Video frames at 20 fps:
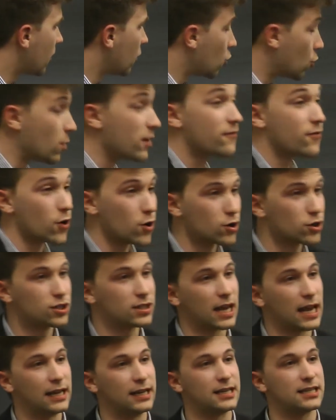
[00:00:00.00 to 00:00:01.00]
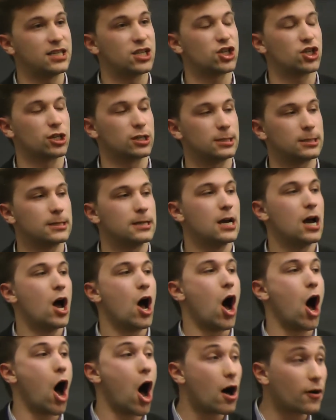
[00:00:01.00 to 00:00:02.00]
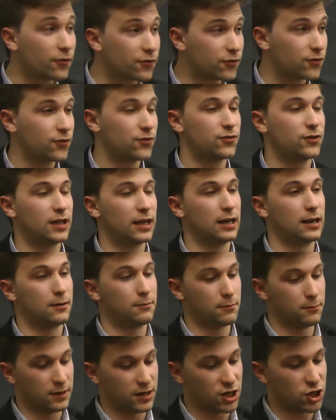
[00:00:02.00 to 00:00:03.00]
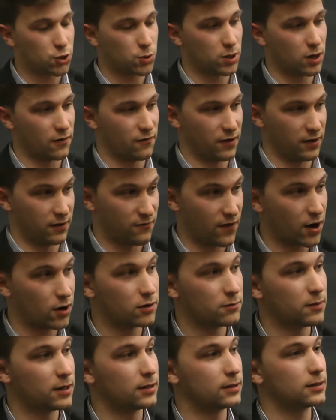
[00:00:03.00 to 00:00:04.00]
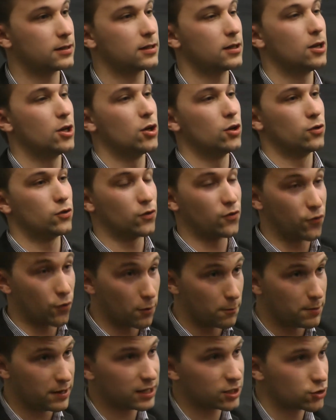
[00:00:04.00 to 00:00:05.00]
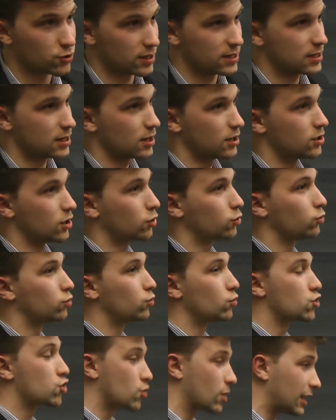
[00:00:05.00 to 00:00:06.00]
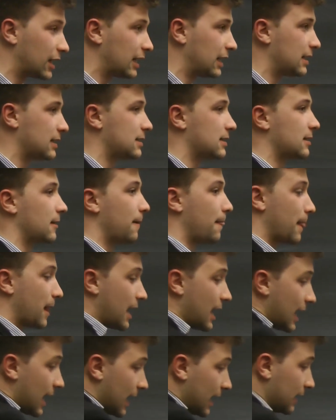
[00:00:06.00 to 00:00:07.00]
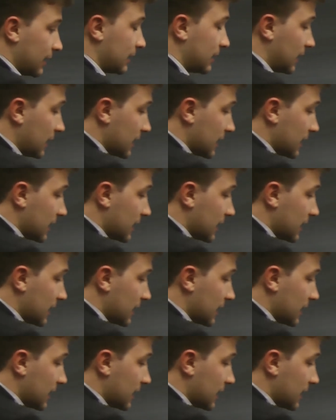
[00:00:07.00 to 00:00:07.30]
reversed a decision of the Ministry of Environment to forbid TransCanada to do drillings in